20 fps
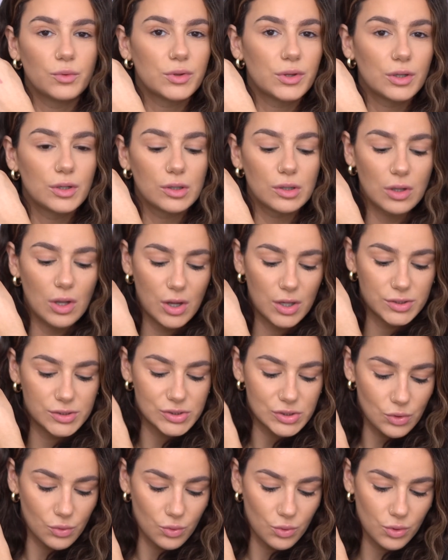with a
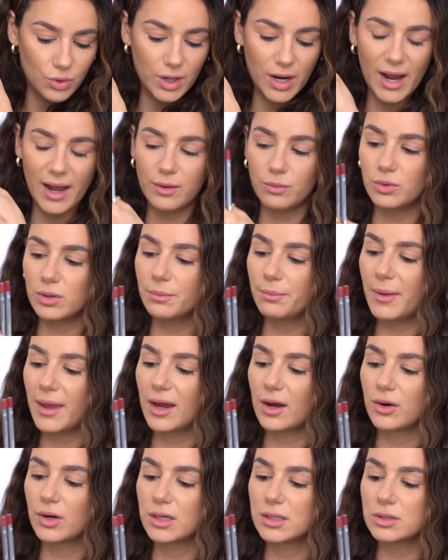gloss, or I will
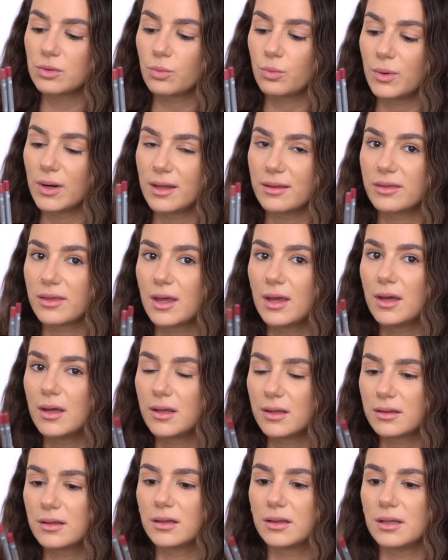pair it with
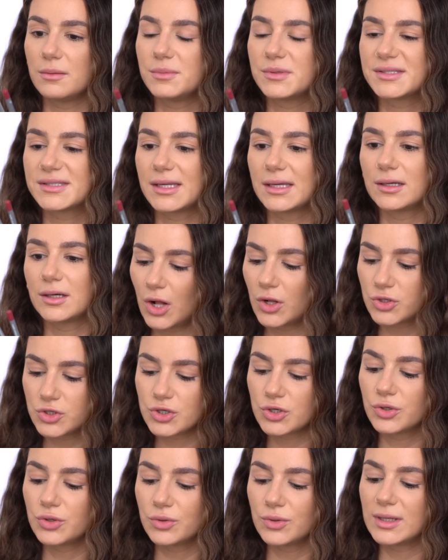the lip stain. I'll
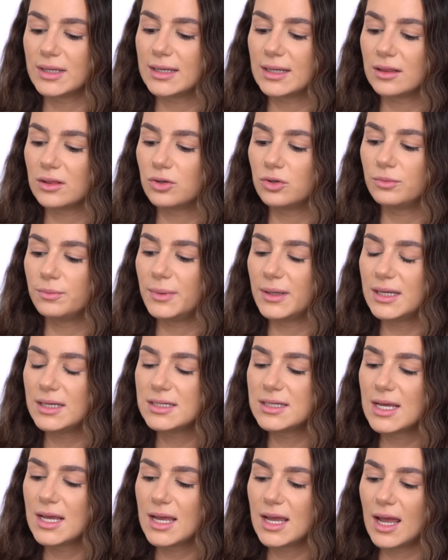show you in a little bit.